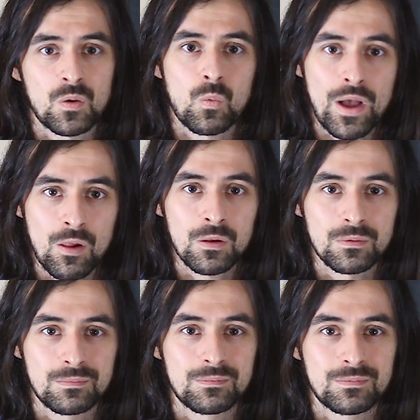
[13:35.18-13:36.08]

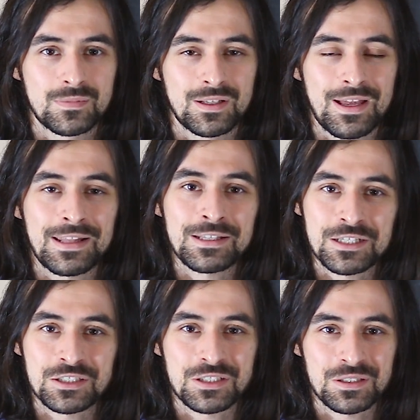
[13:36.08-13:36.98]
Well, at
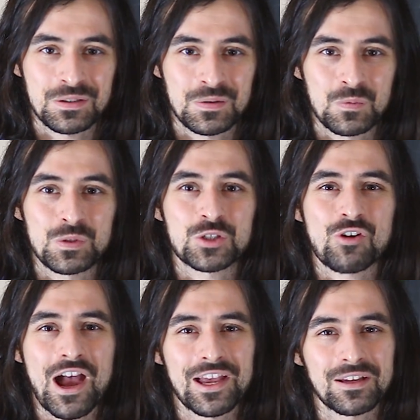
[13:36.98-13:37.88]
least we
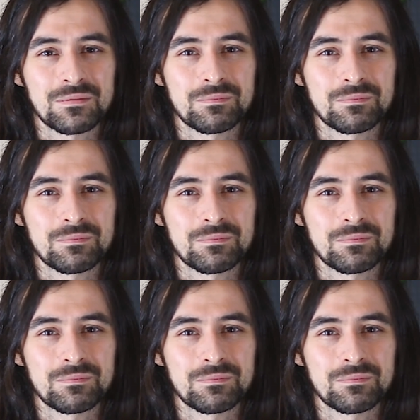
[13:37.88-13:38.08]
try.